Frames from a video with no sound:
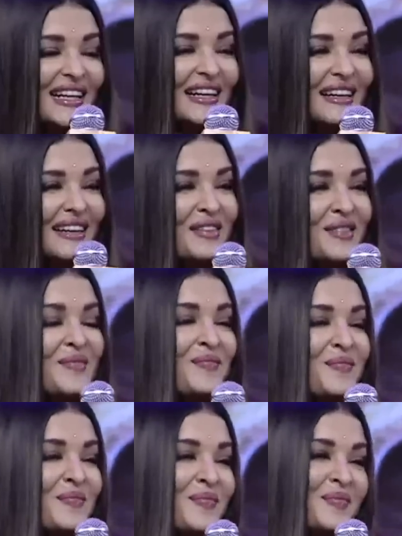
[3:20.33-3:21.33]
dear,
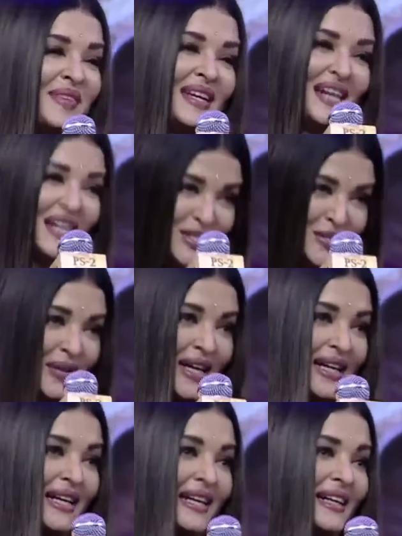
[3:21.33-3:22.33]

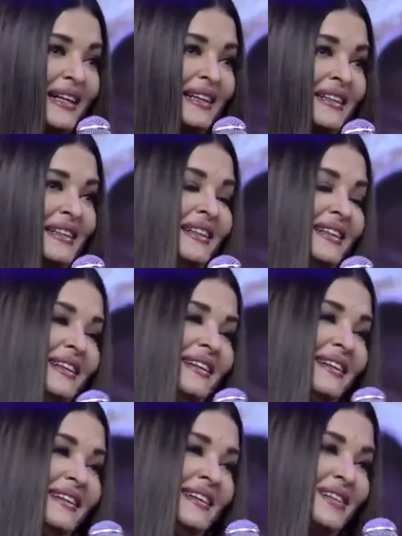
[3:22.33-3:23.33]
Aishwarya,
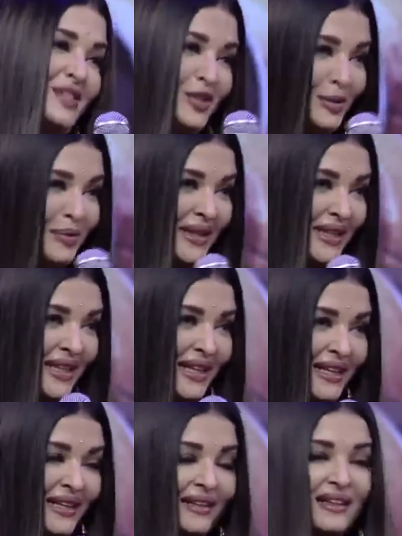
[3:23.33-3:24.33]
Shobhita,
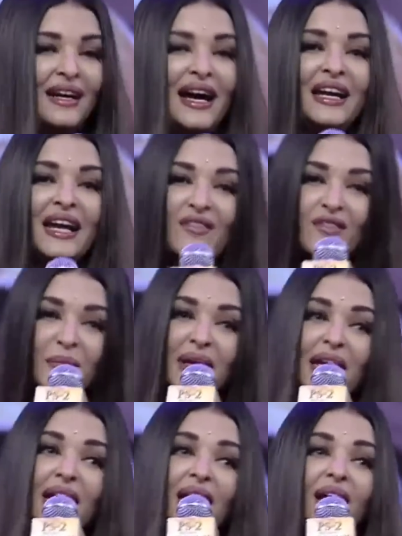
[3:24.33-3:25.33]
and
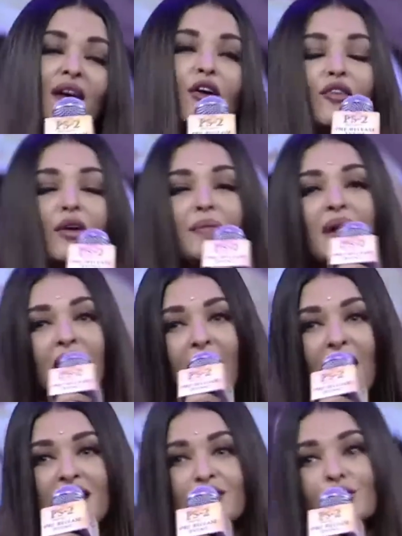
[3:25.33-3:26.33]
everybody from the
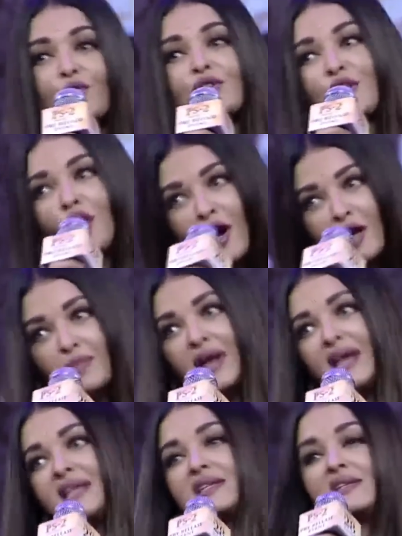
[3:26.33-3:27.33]
cast who's not
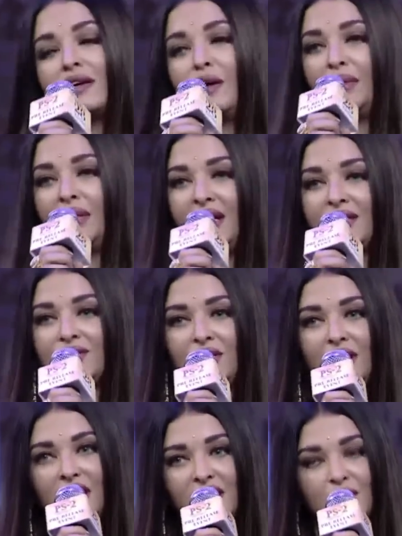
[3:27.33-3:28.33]
present here with us
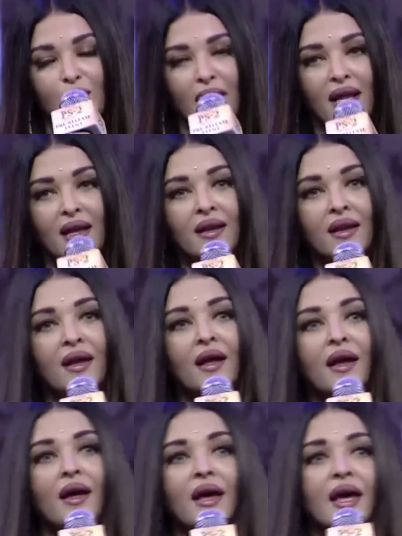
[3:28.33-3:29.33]
today as well.
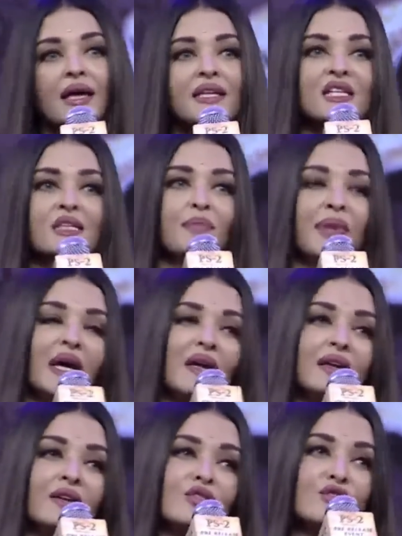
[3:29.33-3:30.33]
It has
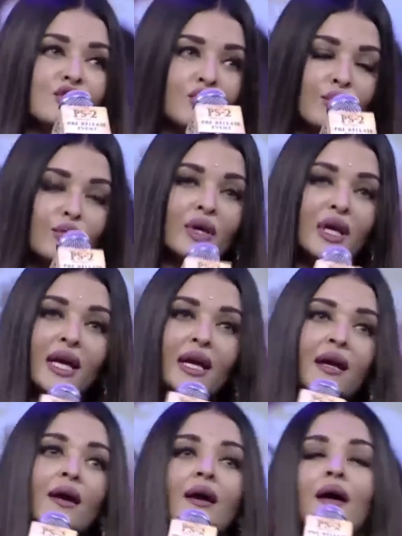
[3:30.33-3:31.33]
been
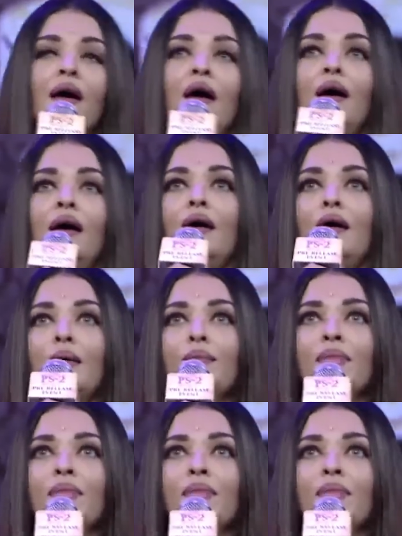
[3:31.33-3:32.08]
truly a